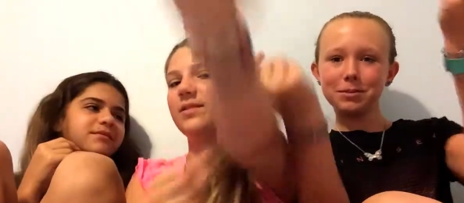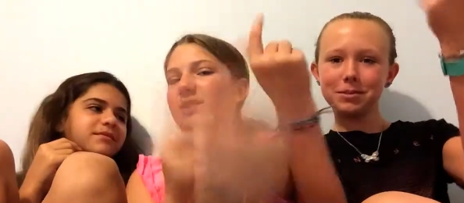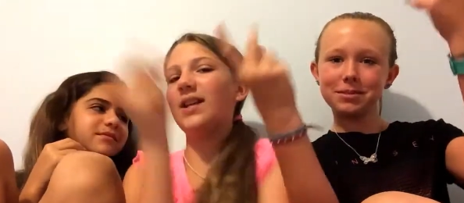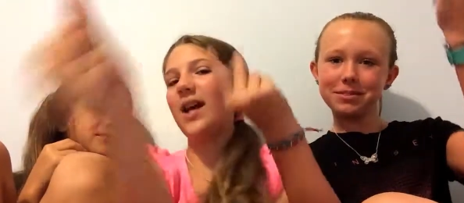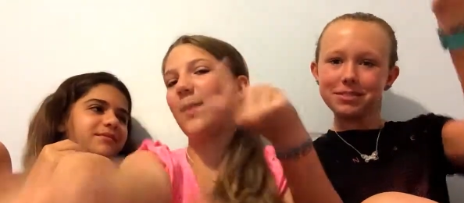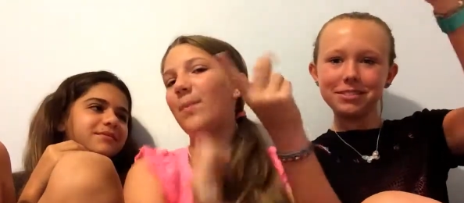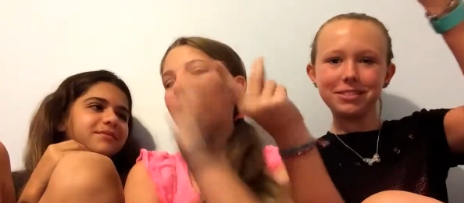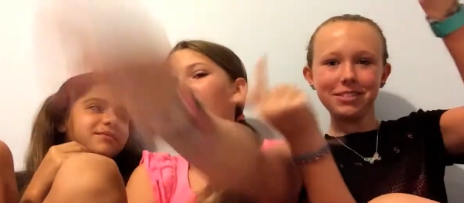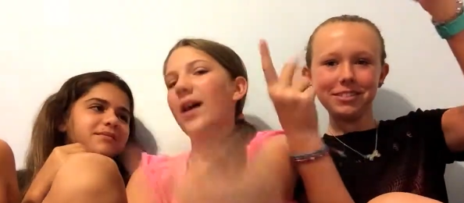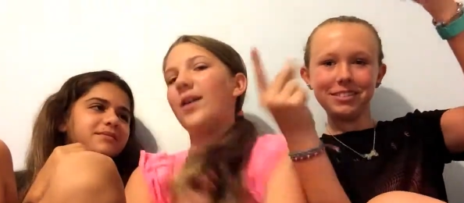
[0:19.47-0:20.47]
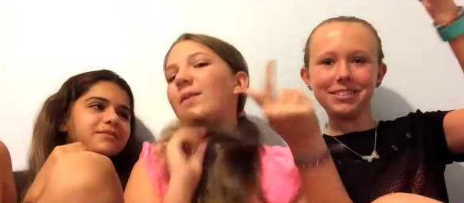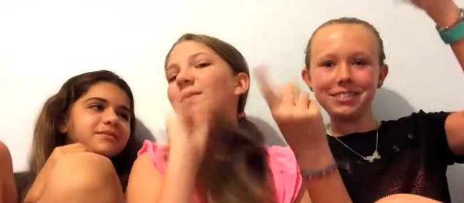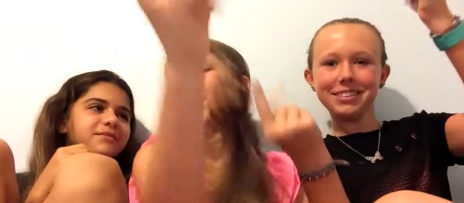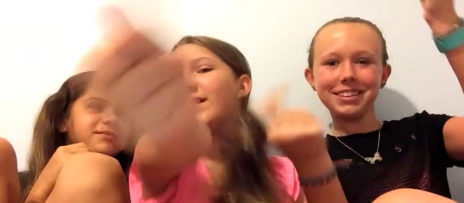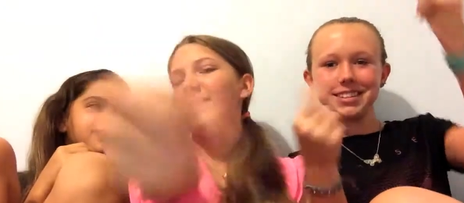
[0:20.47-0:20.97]
Speaker 1: Snap out
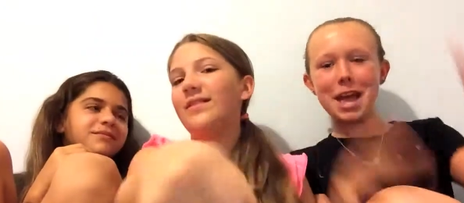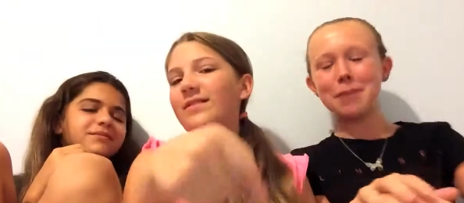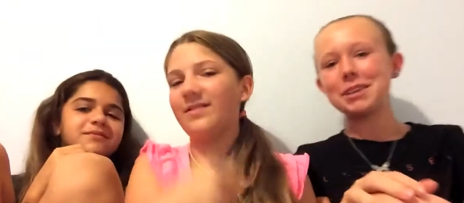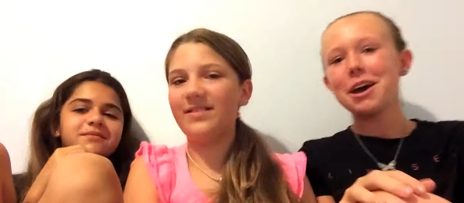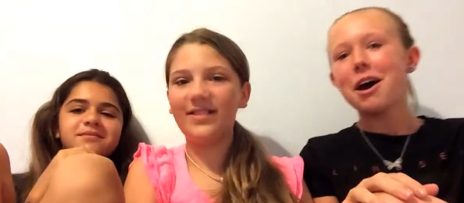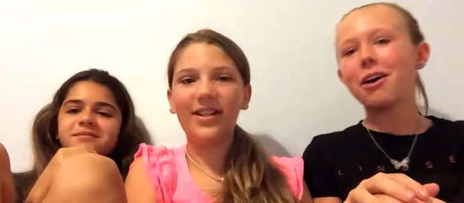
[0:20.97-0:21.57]
of it. Snaps.